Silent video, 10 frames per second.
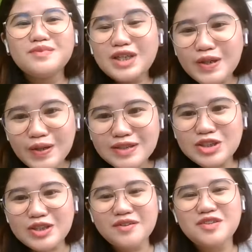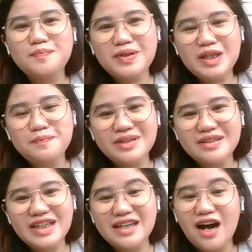the culture of the
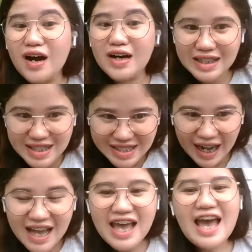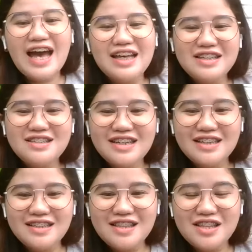people in Arkansas and
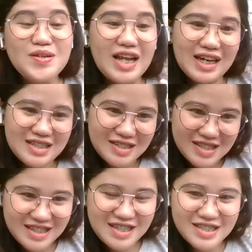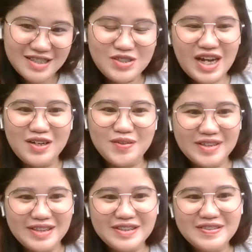in the United States in
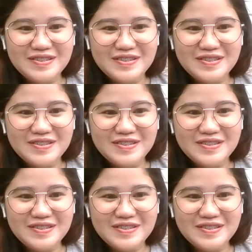general.